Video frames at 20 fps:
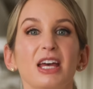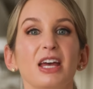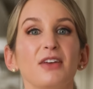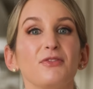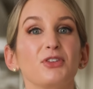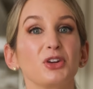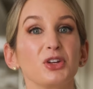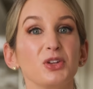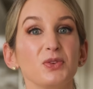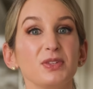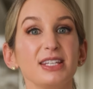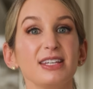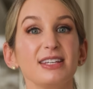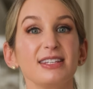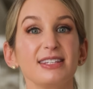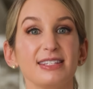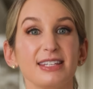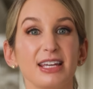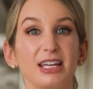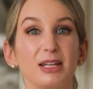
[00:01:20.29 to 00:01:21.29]
If you're using a
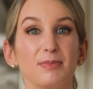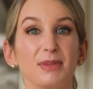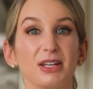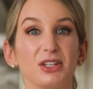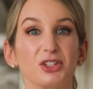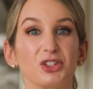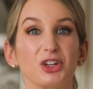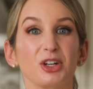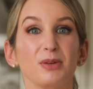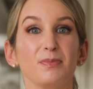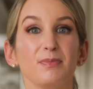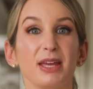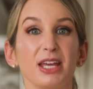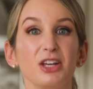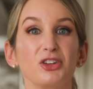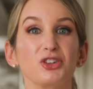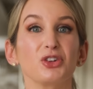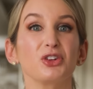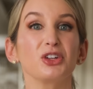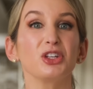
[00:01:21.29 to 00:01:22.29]
stand mixer,
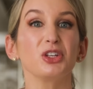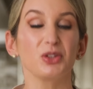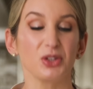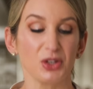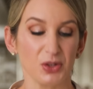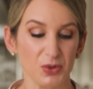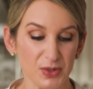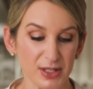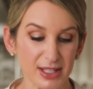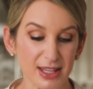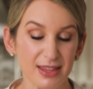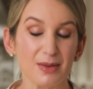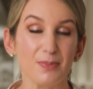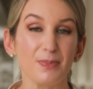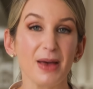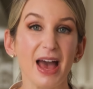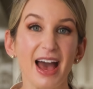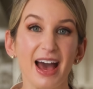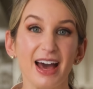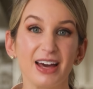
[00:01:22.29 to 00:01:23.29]
make sure you use the
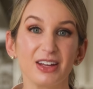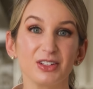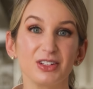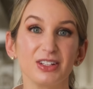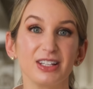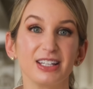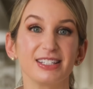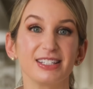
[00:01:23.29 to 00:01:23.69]
paddle